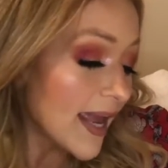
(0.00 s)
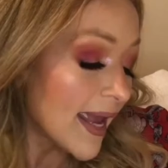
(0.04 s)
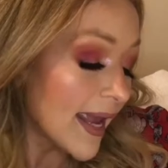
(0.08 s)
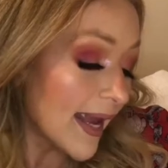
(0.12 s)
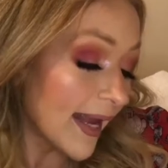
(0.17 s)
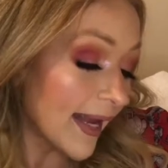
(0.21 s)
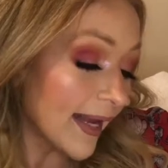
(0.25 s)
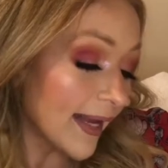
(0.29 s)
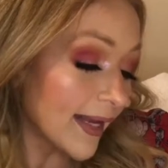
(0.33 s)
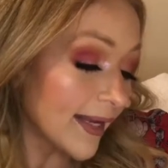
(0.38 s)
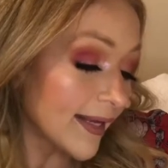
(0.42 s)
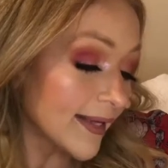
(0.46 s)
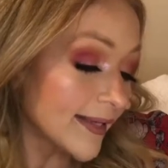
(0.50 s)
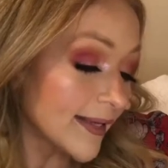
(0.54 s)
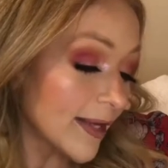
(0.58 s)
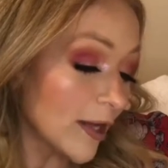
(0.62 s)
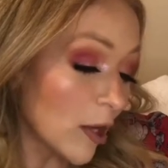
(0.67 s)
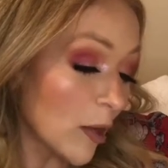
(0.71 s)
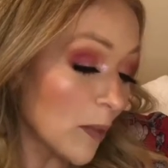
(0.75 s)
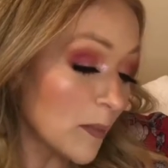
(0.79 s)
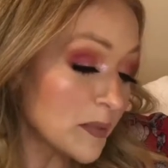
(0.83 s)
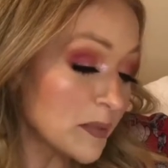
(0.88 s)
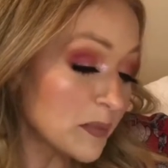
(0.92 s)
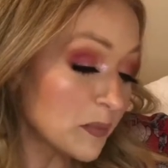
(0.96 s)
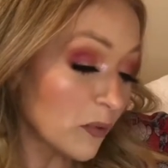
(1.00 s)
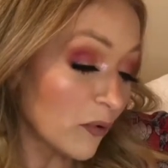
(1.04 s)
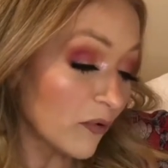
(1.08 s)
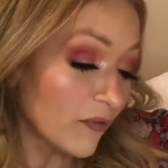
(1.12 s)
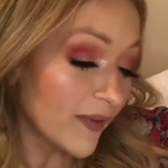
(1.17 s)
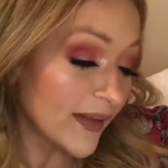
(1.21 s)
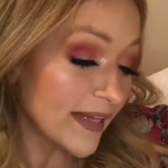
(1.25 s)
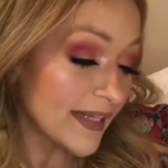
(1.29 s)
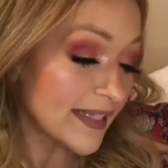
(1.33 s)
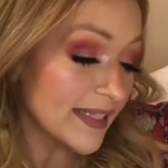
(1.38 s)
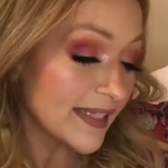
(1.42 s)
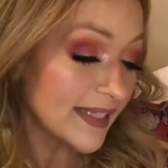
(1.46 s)
and helps
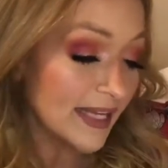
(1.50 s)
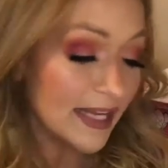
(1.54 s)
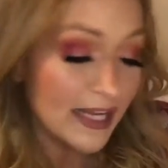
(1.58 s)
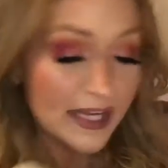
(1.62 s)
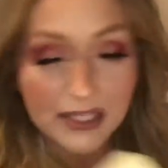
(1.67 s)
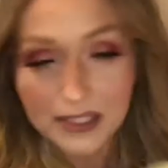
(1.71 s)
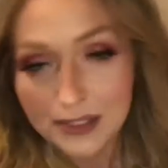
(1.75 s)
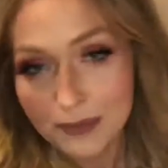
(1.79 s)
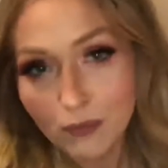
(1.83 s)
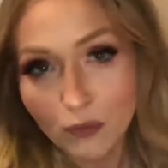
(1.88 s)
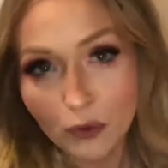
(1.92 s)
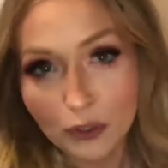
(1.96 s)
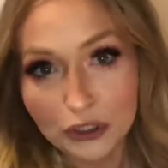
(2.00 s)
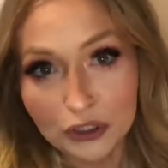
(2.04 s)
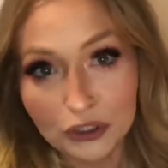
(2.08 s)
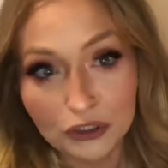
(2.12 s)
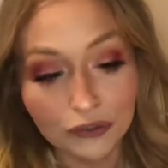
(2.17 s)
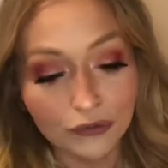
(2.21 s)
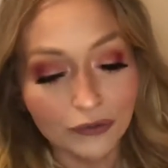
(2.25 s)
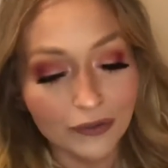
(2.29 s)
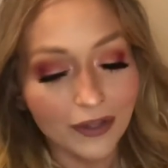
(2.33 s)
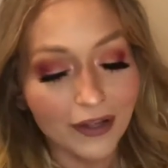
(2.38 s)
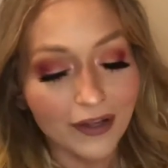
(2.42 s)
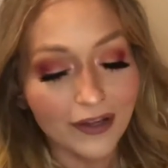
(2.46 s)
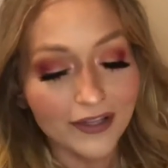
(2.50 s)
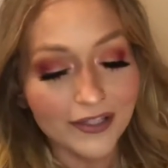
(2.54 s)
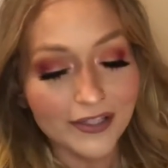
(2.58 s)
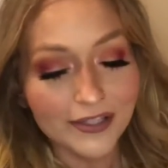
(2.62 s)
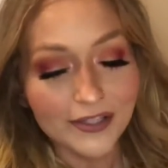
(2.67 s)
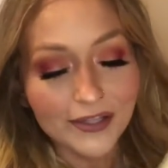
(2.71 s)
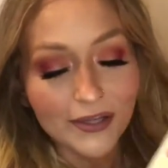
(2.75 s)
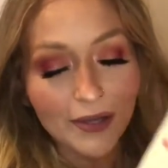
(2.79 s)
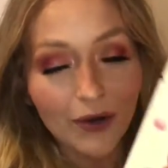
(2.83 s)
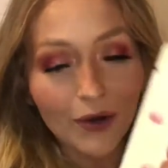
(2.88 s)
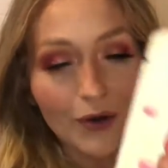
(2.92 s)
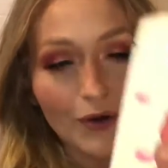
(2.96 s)
prevent skin's moisture loss.
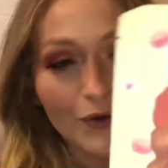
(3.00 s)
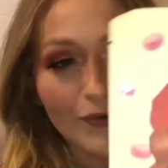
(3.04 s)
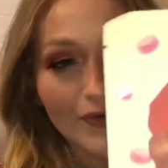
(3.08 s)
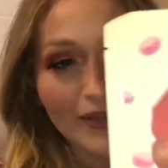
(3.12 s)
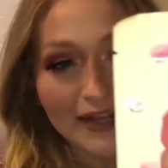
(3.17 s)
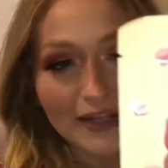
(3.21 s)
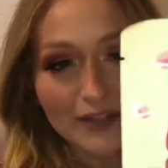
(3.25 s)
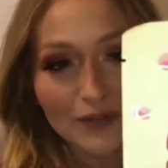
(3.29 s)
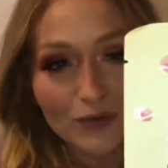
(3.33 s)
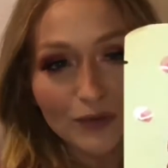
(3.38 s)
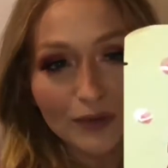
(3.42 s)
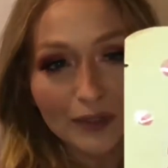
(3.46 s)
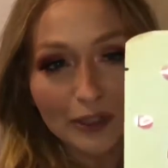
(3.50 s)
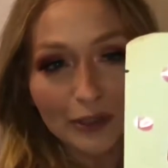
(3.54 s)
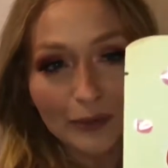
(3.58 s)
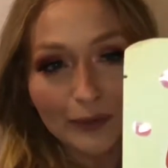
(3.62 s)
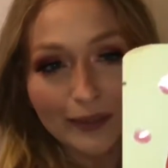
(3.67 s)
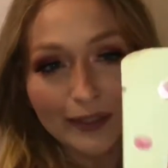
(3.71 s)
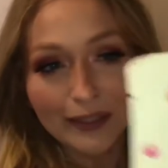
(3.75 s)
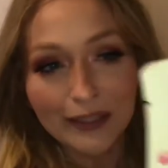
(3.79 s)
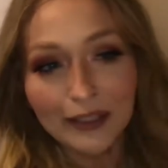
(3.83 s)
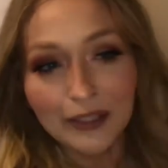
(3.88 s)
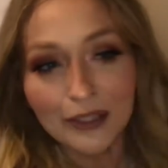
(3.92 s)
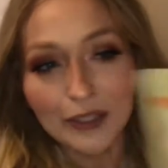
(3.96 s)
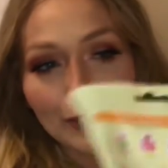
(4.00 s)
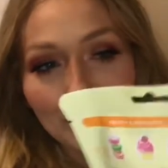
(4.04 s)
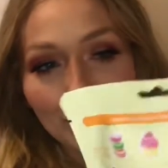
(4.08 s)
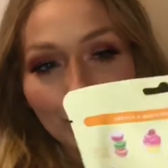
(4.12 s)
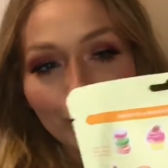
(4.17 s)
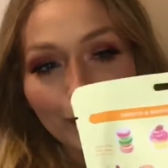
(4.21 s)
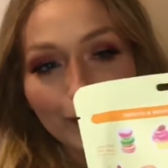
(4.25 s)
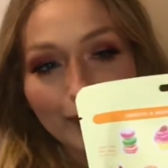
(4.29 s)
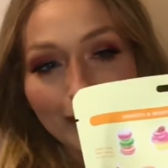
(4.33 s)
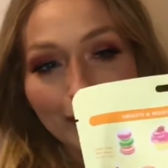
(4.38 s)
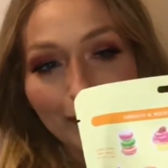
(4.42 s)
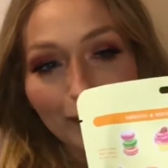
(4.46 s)
So that's really, really
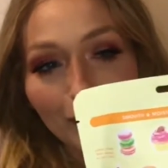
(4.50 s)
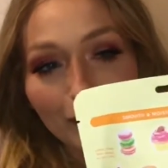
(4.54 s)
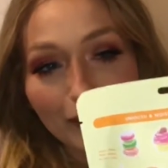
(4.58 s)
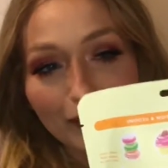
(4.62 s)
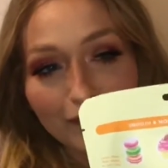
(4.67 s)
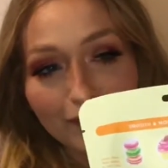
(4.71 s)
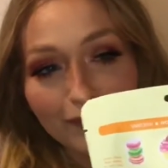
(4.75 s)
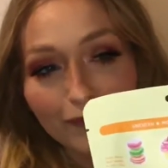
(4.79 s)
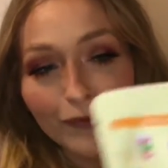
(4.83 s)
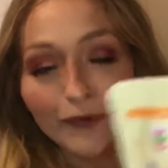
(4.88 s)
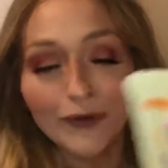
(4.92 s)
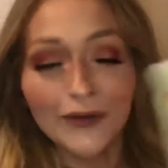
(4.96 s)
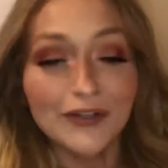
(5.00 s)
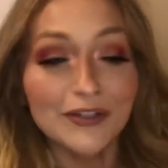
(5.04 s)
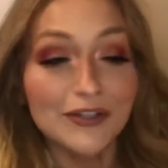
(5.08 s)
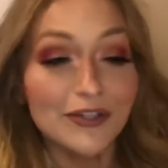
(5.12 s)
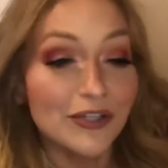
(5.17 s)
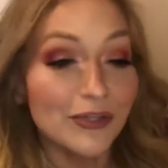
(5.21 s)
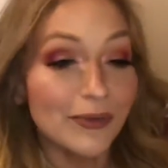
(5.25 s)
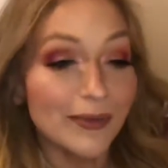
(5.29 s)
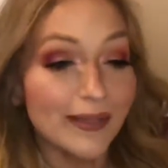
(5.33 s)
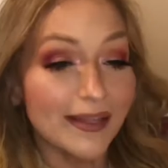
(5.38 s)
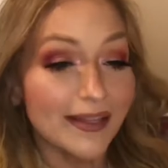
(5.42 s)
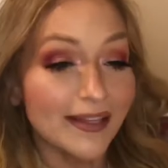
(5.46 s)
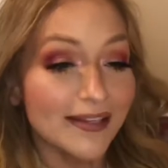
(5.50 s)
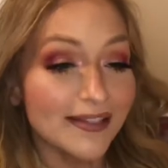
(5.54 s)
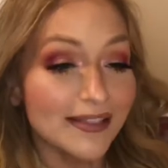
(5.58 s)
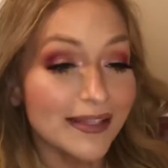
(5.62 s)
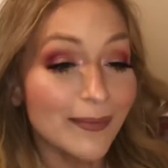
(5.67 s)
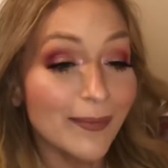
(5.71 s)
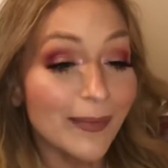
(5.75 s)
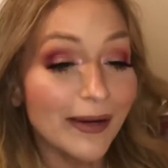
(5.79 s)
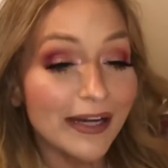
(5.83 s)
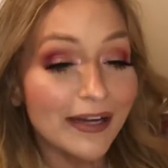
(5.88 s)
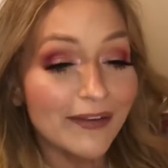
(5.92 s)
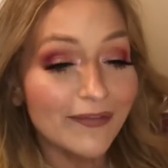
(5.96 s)
cute. I'm looking forward to doing this. I
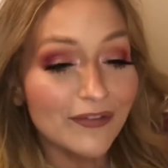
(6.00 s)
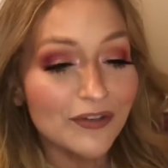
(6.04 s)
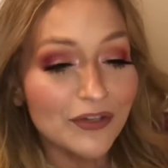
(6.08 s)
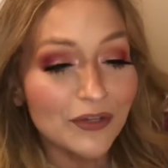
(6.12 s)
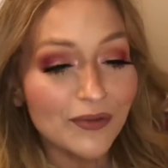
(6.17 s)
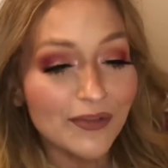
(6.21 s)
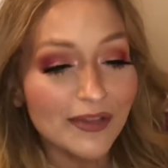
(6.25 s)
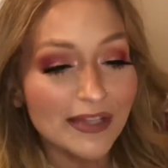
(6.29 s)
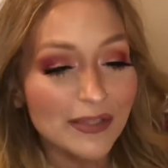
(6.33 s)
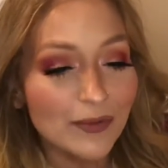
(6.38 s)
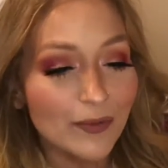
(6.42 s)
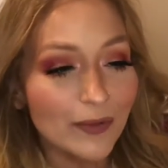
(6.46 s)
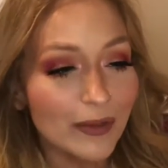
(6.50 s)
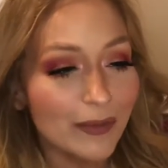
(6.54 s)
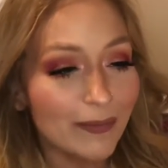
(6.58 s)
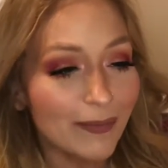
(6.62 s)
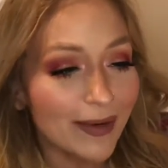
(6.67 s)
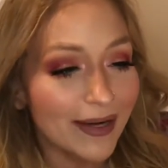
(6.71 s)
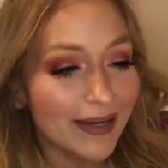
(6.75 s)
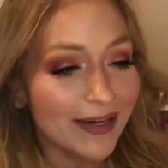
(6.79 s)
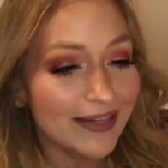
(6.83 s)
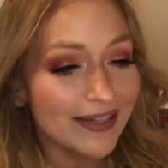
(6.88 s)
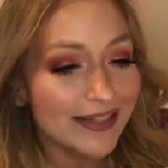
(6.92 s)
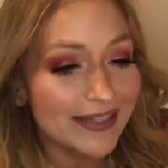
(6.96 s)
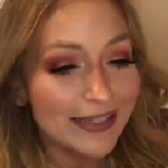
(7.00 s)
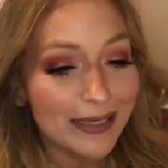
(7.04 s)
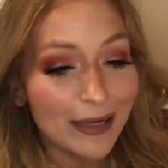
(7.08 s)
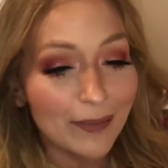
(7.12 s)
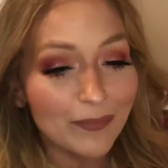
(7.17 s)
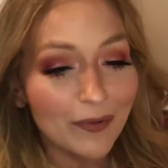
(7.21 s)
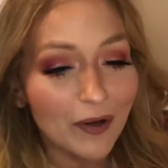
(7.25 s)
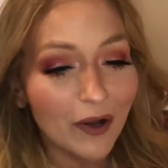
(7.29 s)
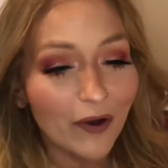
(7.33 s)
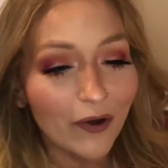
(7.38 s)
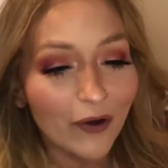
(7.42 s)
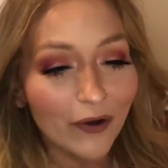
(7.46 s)
might even do this with my
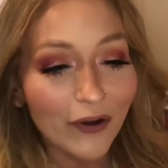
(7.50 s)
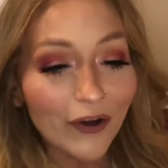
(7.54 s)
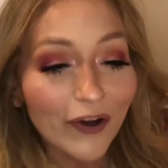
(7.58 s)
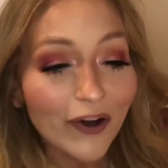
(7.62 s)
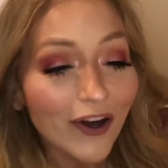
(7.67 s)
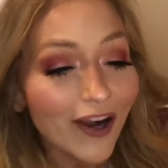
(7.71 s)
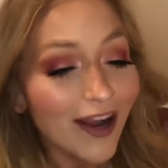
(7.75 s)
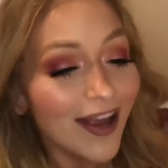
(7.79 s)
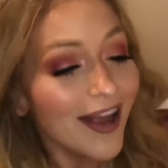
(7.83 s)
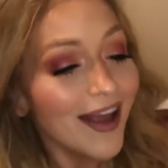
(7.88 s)
stepdaughter.